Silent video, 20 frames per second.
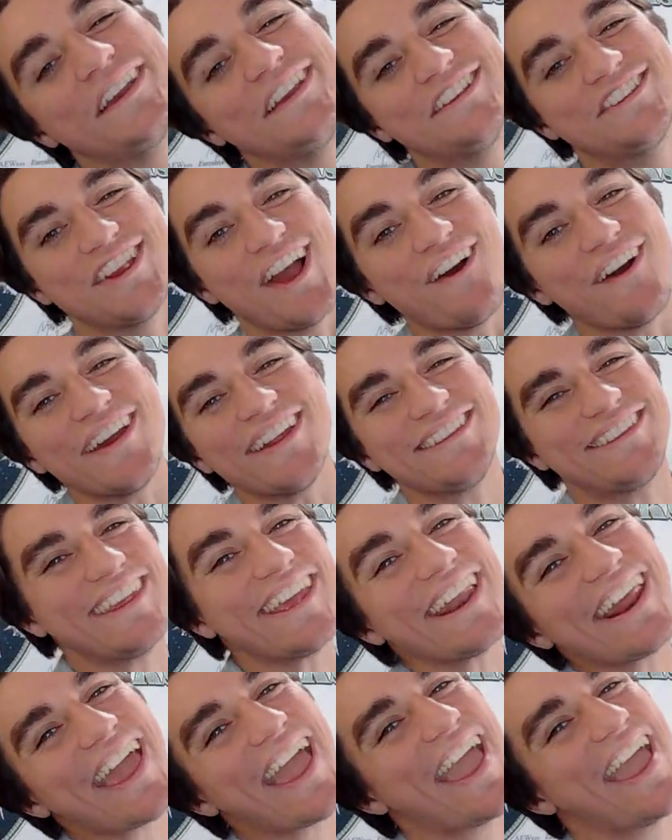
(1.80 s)
Show, and
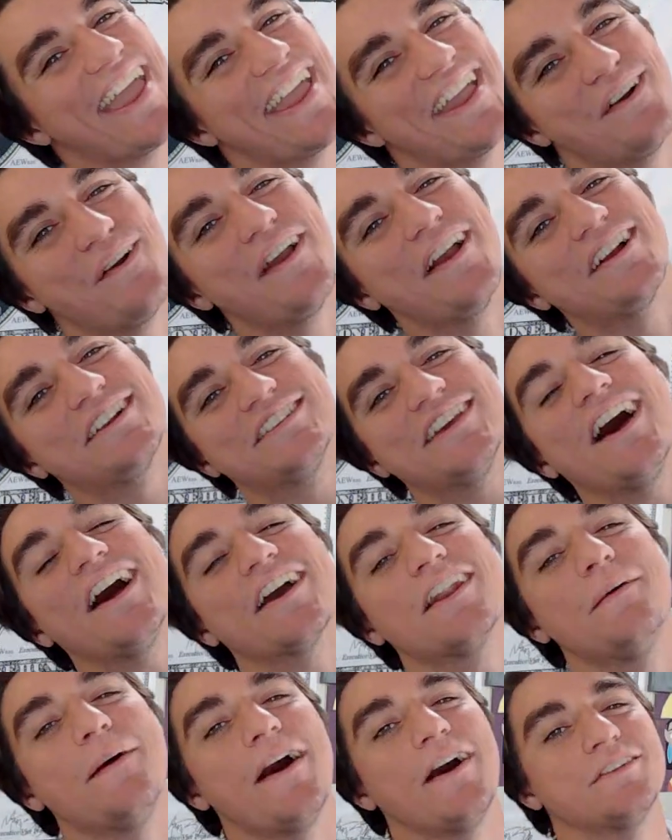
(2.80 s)
today we are
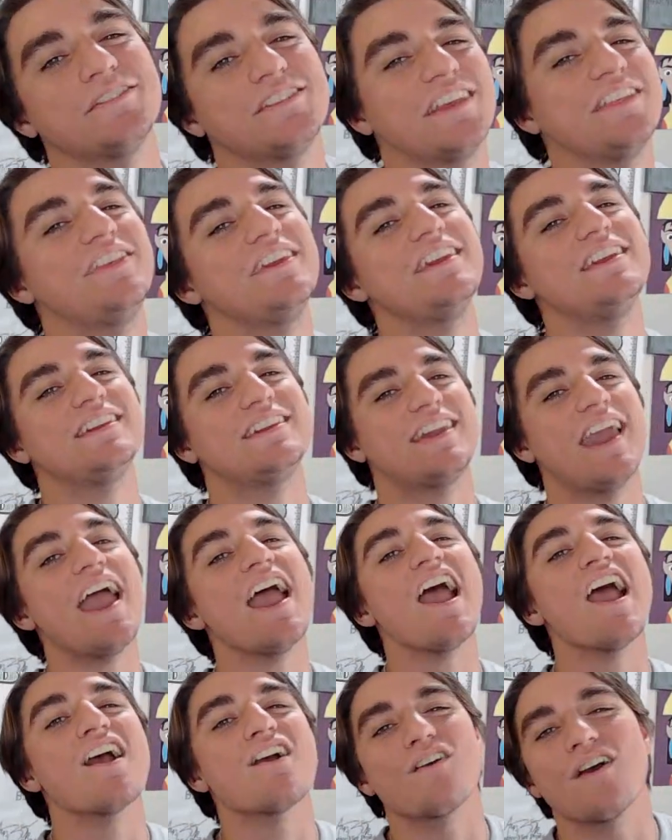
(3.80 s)
talking about the
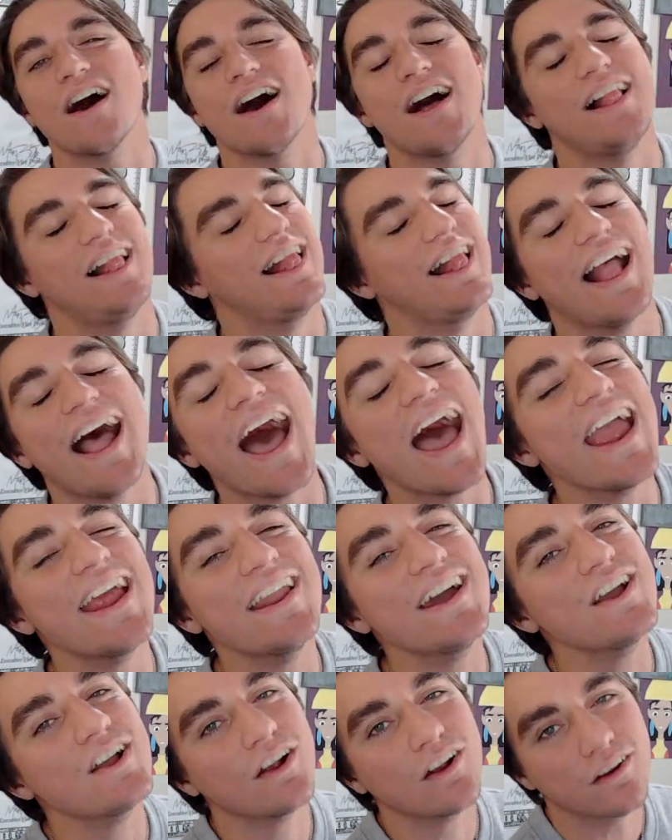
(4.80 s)

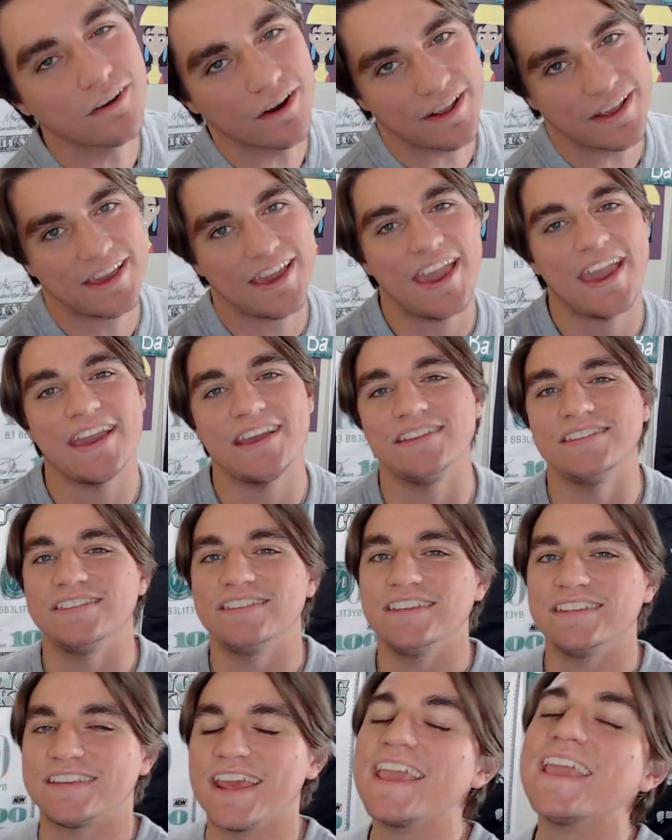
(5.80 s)
Carolina Hurricanes,
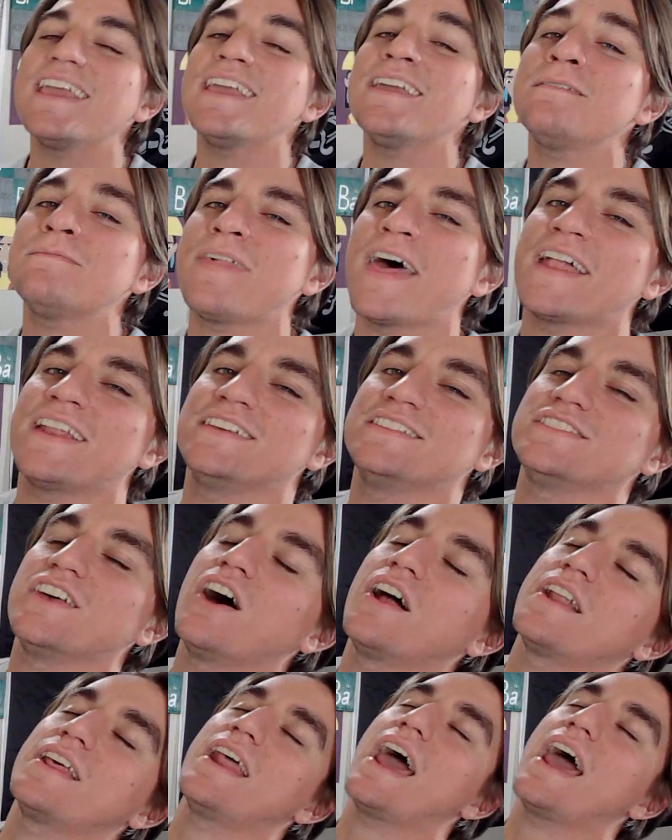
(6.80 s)
the team that is on an